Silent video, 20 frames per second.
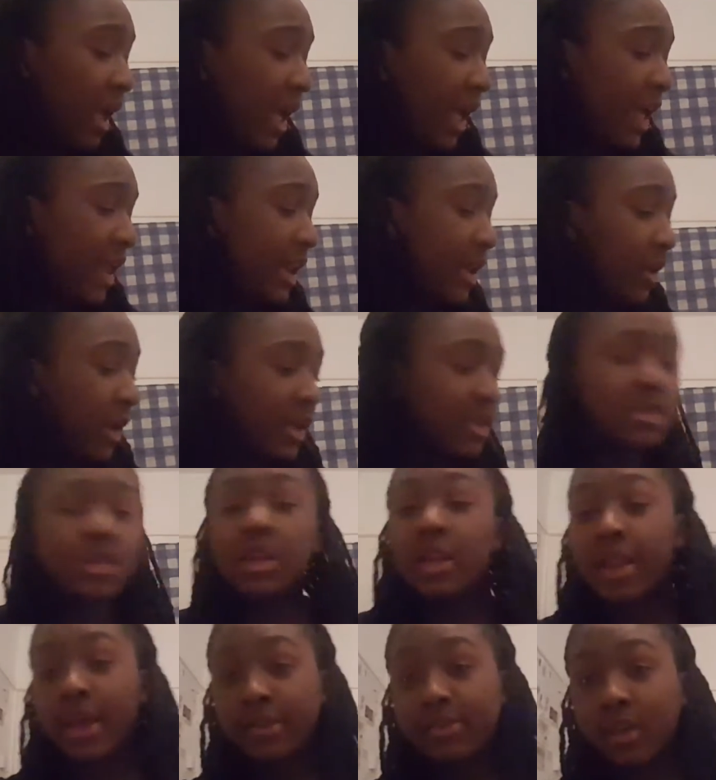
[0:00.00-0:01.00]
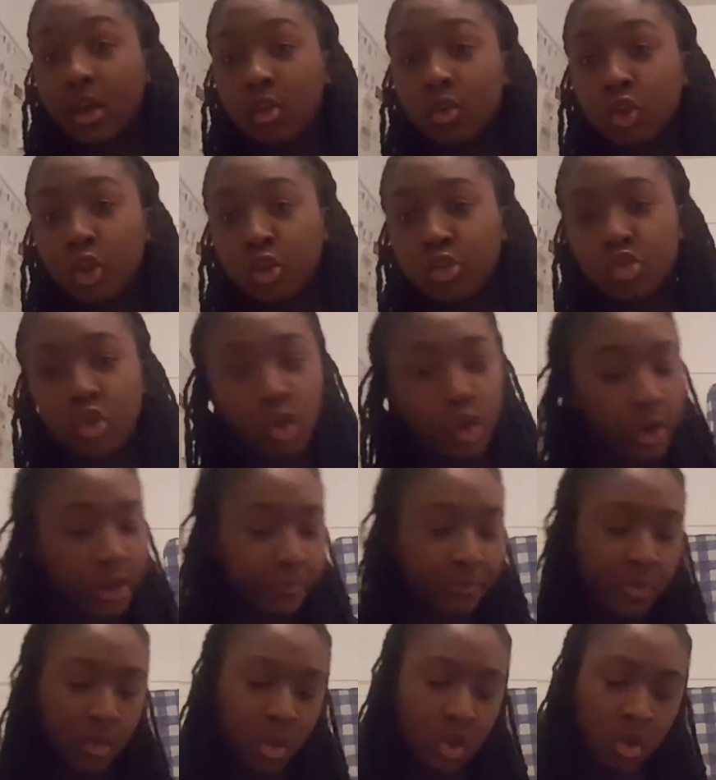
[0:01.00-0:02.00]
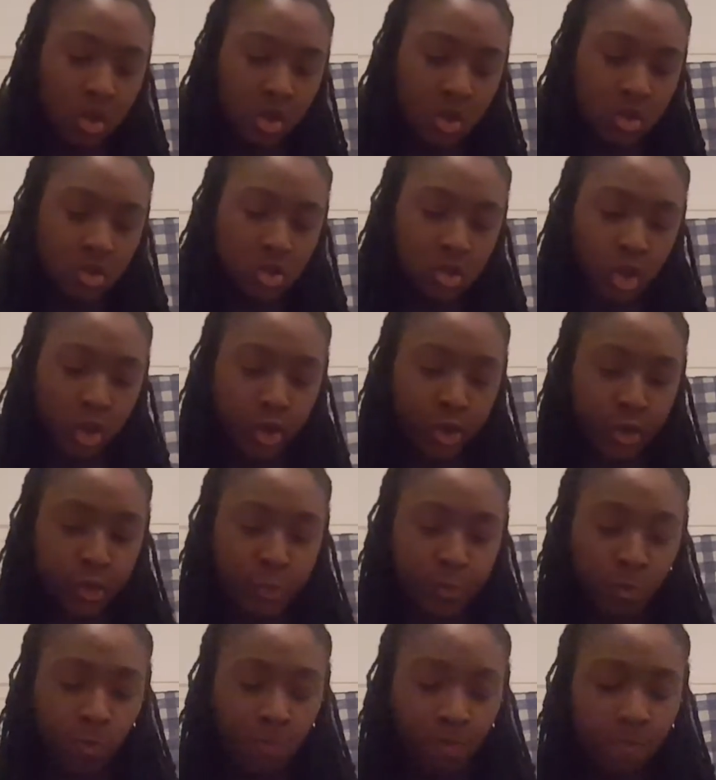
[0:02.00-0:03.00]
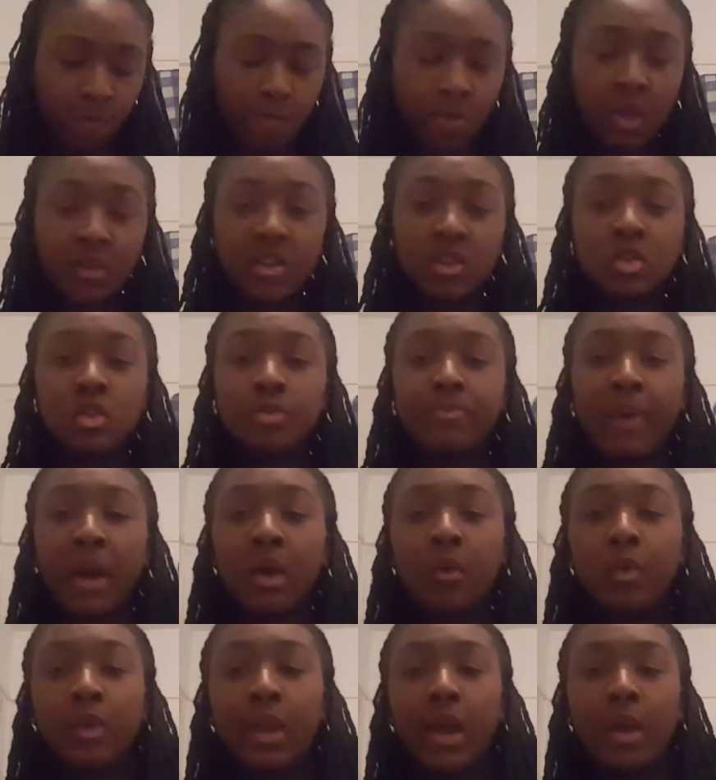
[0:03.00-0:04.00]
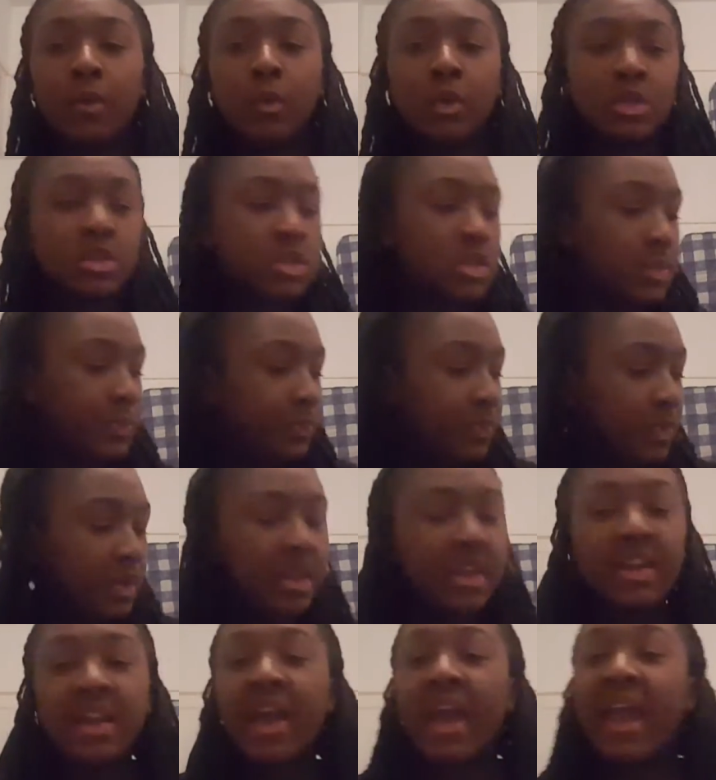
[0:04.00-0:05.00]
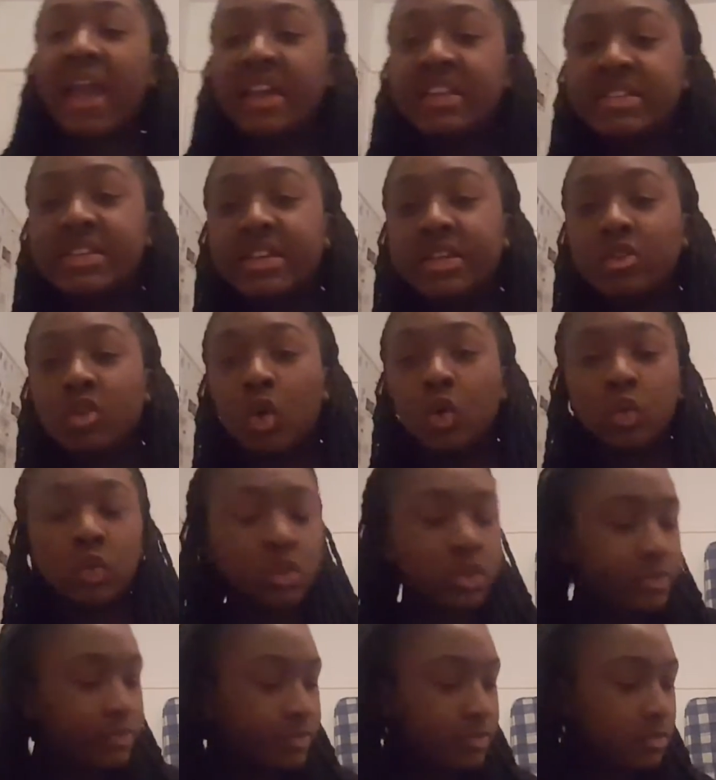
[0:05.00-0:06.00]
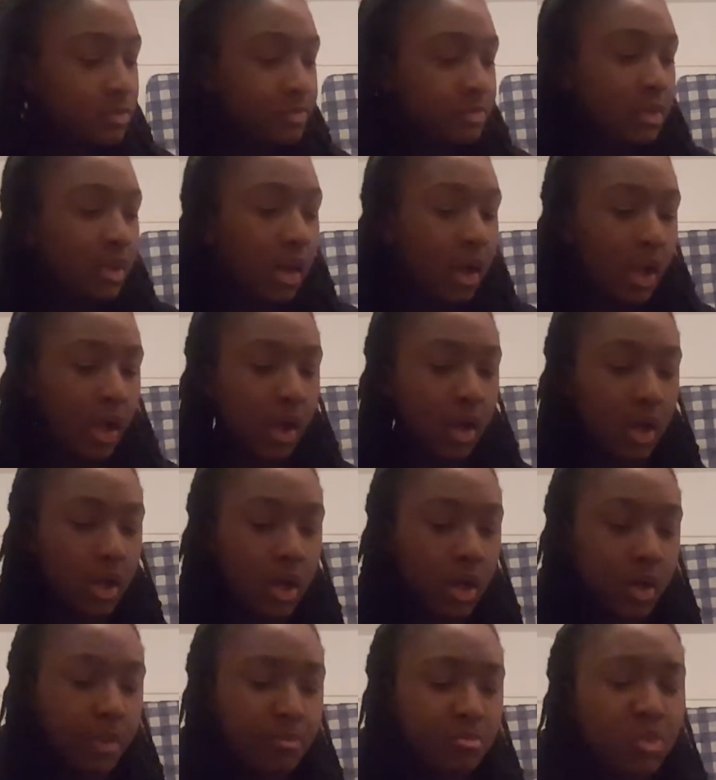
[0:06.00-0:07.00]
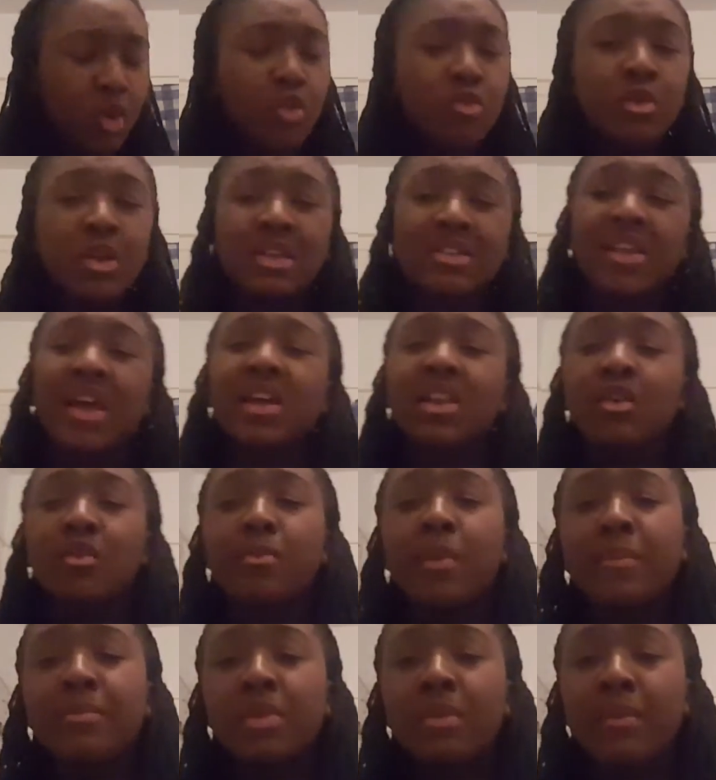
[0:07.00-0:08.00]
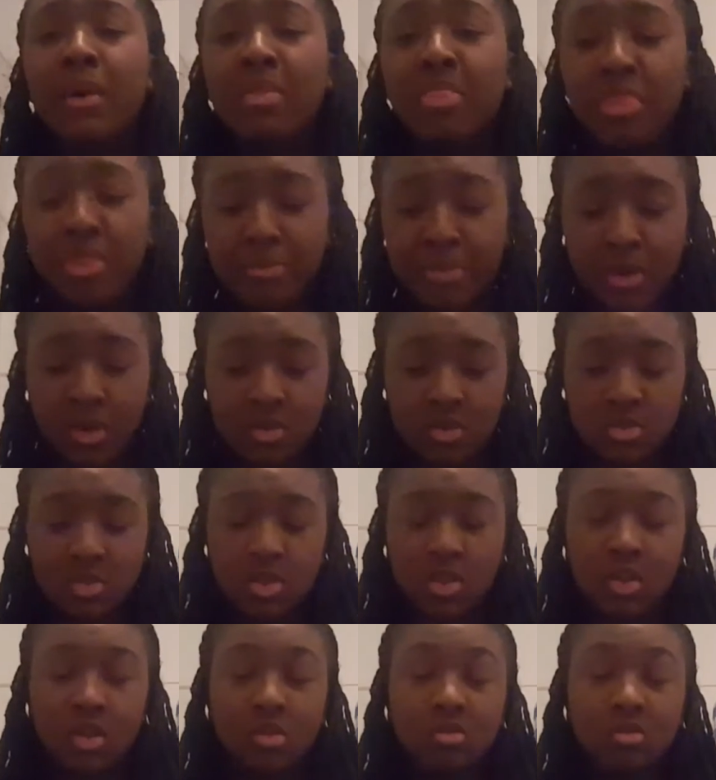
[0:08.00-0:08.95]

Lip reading: Anyways, let's get onto the story. So this was back when I was 8 years old. Don't exactly remember the month because,